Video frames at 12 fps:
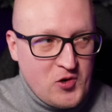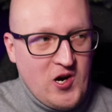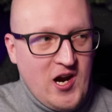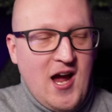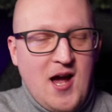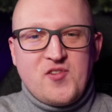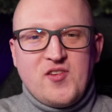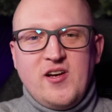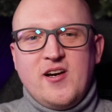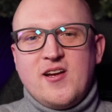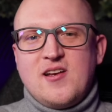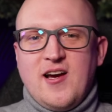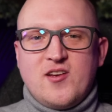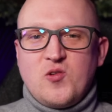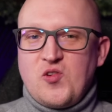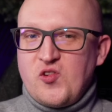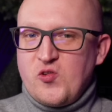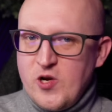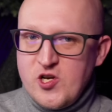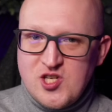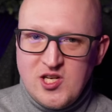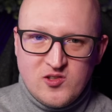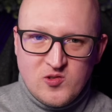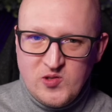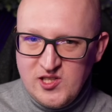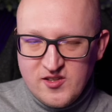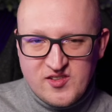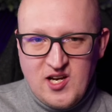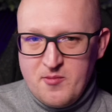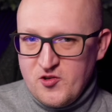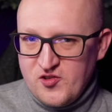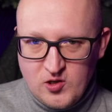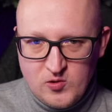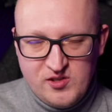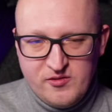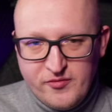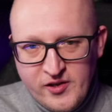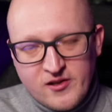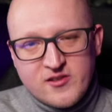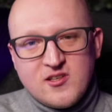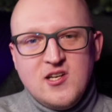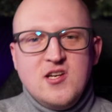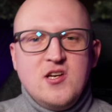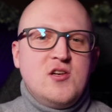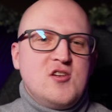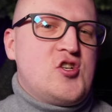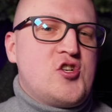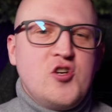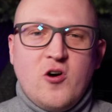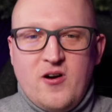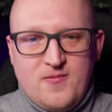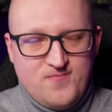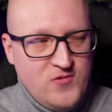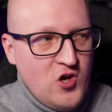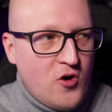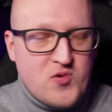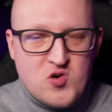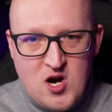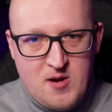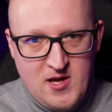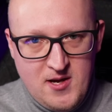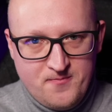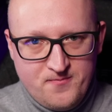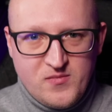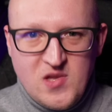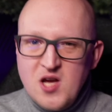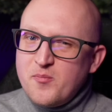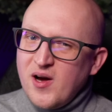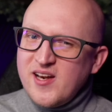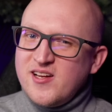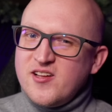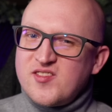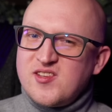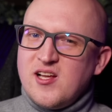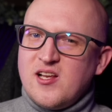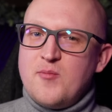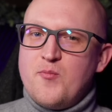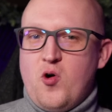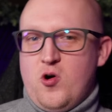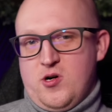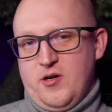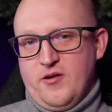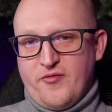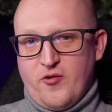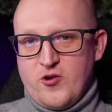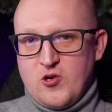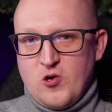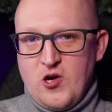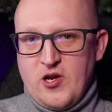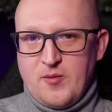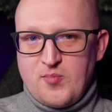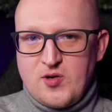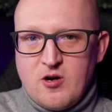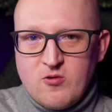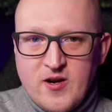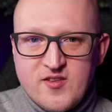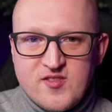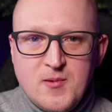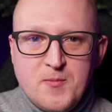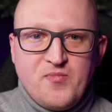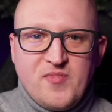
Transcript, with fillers: yeah, perhaps I'd like to switch into the cybersecurity field, sure, no problem. Uh, but it is still important for your learning progress